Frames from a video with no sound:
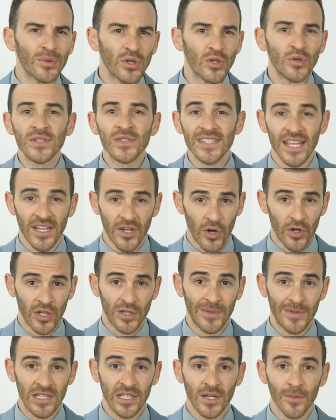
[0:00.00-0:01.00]
blue state
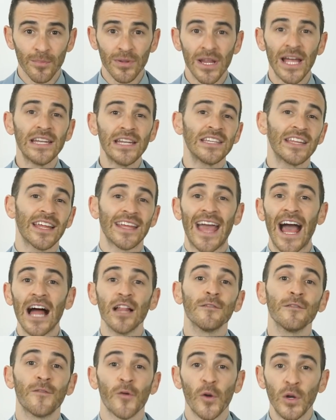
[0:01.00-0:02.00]
argument, complaining that
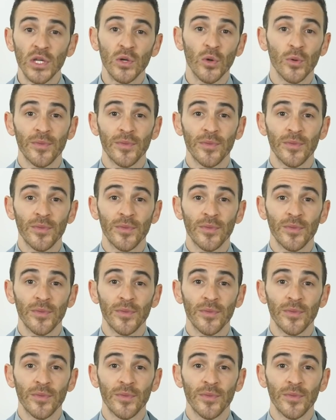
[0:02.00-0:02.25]
California